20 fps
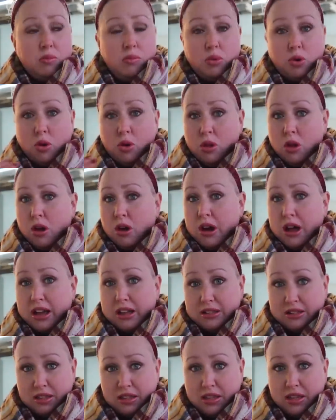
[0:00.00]
pull all
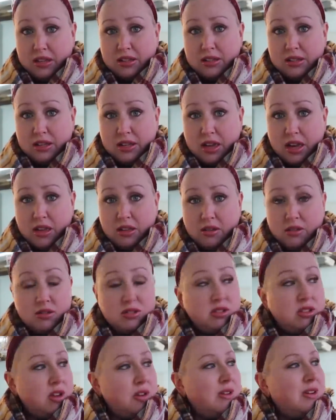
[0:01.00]
kinds of things together.
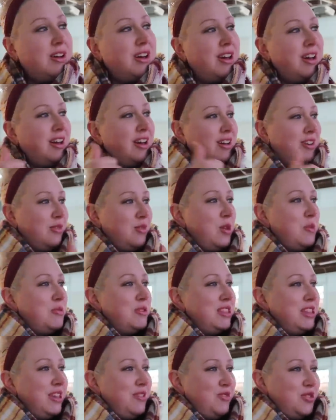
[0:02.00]
So we
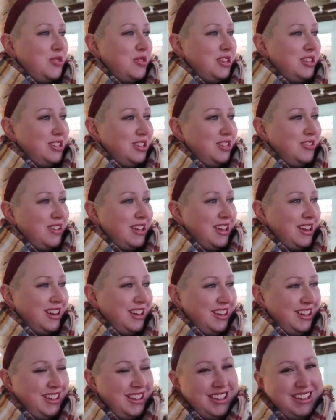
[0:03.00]
believe you can do
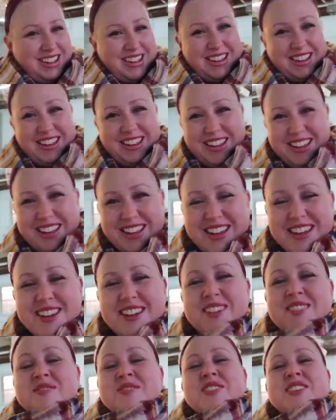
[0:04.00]

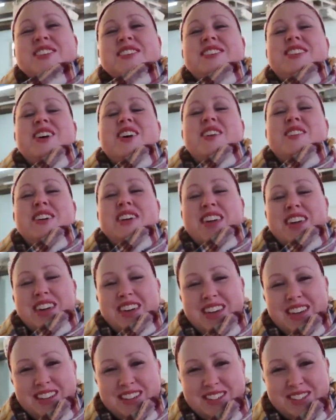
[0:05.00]
it. so
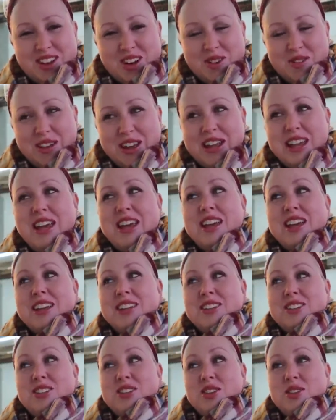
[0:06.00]
he is going
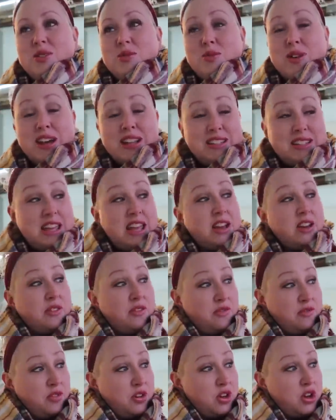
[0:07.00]
to what, take a
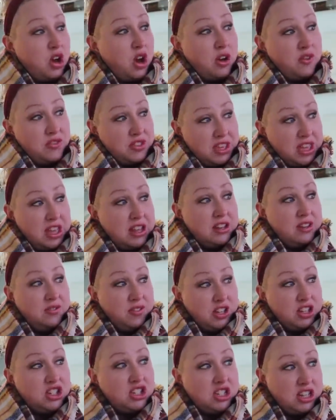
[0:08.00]
foot off the end of
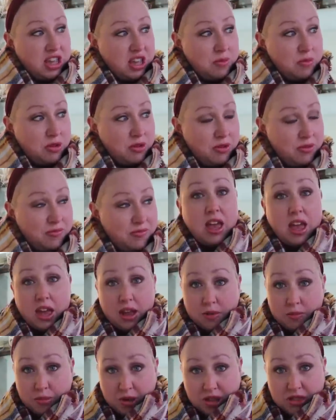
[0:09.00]
each table
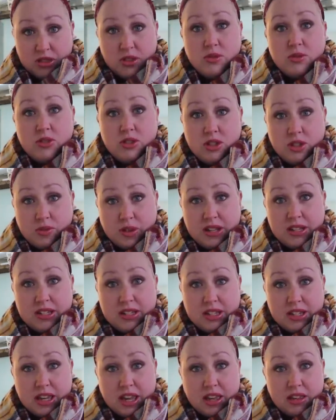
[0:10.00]
and butt those two ends
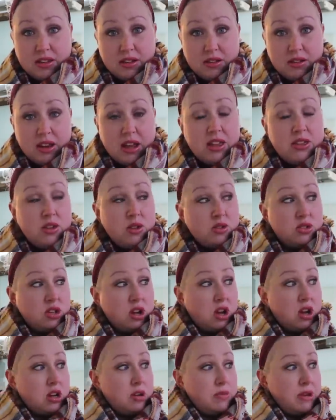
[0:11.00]
together. And then you're
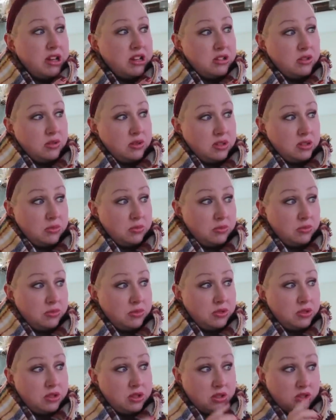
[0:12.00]
talking about doing some
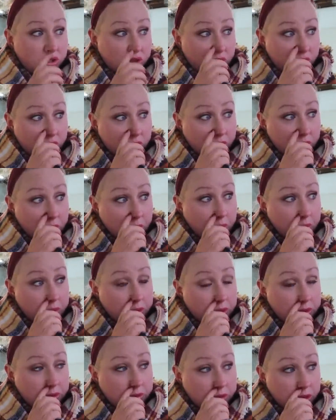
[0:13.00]
to screw,
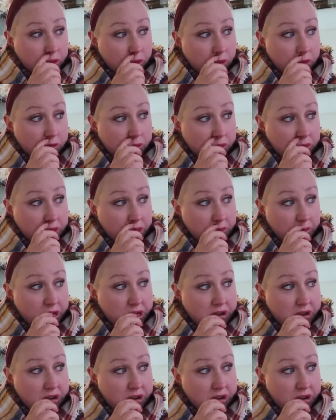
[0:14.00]
do some screws or something